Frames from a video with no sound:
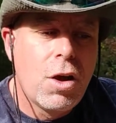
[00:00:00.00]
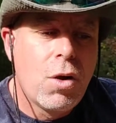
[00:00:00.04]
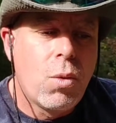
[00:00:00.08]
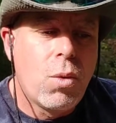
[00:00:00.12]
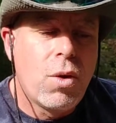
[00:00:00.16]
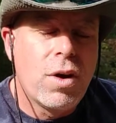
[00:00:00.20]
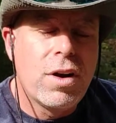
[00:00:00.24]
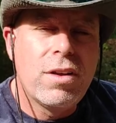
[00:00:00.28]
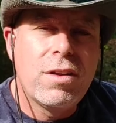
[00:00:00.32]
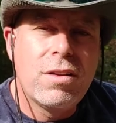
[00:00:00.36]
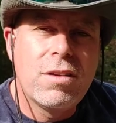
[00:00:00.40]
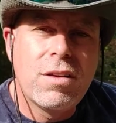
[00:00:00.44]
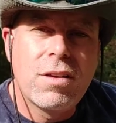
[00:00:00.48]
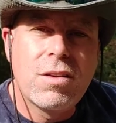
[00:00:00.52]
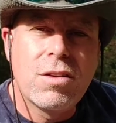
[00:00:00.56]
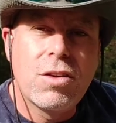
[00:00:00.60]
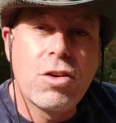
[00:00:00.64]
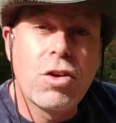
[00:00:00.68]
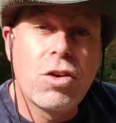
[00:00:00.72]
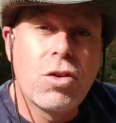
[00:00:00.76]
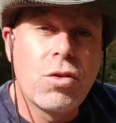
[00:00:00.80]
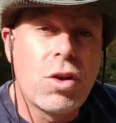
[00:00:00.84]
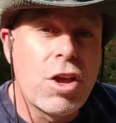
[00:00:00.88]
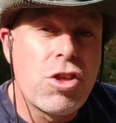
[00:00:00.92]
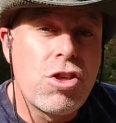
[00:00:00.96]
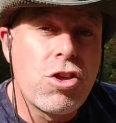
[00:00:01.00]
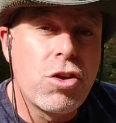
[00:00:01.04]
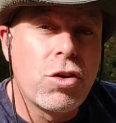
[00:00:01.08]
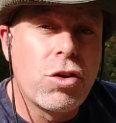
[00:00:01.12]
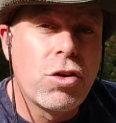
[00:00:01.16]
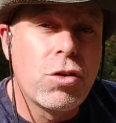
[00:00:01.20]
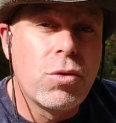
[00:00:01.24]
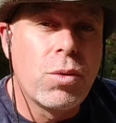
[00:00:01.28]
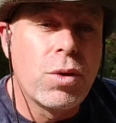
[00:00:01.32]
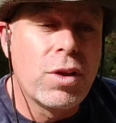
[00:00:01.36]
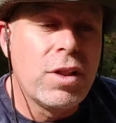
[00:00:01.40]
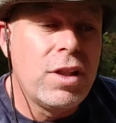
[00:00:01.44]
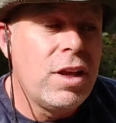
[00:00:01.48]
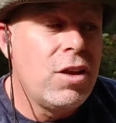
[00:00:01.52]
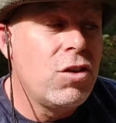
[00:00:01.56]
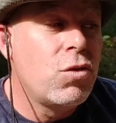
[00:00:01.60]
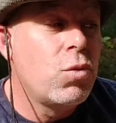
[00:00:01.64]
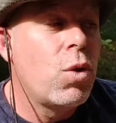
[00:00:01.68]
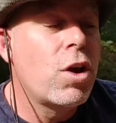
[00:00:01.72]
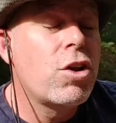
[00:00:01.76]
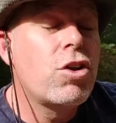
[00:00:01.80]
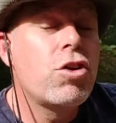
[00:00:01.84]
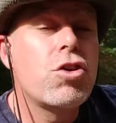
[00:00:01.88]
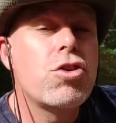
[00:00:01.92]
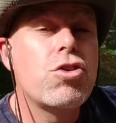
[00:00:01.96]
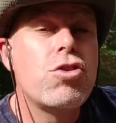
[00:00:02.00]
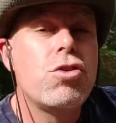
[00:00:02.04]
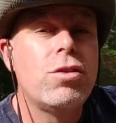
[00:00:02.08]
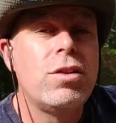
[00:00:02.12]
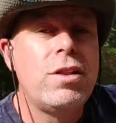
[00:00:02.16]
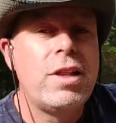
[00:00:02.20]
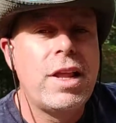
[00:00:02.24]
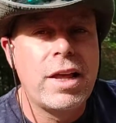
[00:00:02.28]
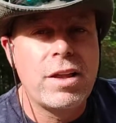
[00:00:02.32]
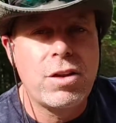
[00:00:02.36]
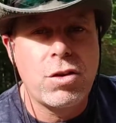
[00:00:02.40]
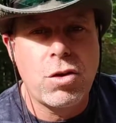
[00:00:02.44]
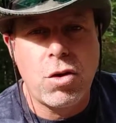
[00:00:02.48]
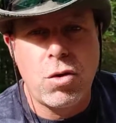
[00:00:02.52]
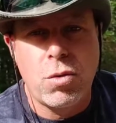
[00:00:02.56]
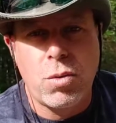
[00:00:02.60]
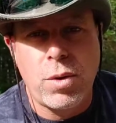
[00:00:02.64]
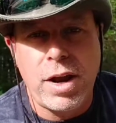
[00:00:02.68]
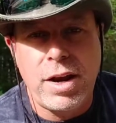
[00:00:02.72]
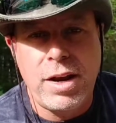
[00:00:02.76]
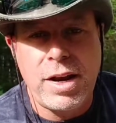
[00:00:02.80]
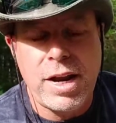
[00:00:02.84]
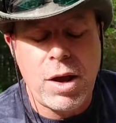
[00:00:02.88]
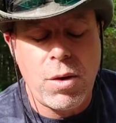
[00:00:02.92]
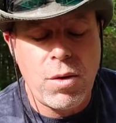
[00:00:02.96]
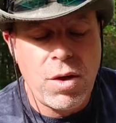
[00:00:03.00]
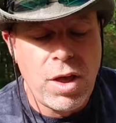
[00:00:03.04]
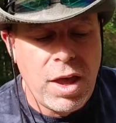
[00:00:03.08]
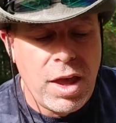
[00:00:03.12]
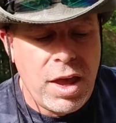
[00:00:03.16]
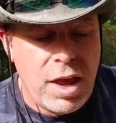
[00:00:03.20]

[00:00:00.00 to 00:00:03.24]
what is it that you could release, what could you let go right now,